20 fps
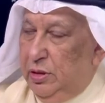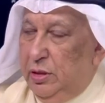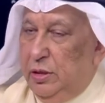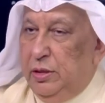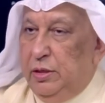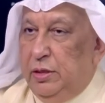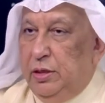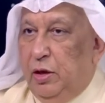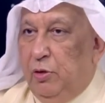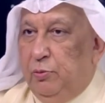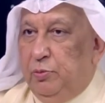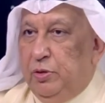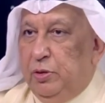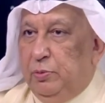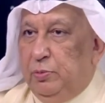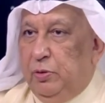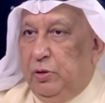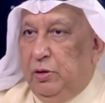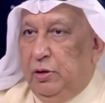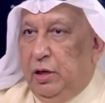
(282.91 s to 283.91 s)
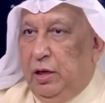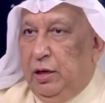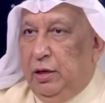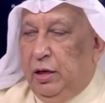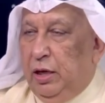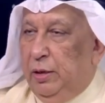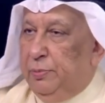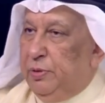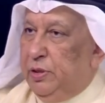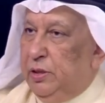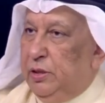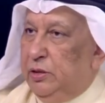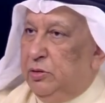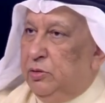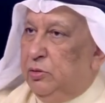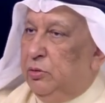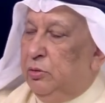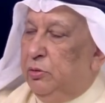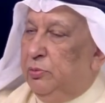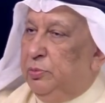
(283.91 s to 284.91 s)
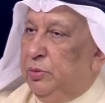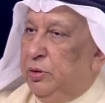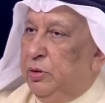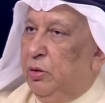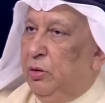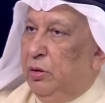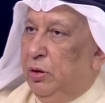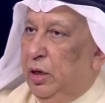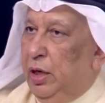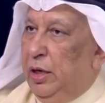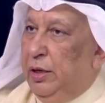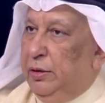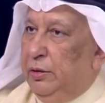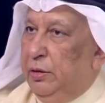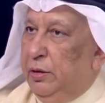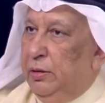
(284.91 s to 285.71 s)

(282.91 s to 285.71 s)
Now people are happy to be online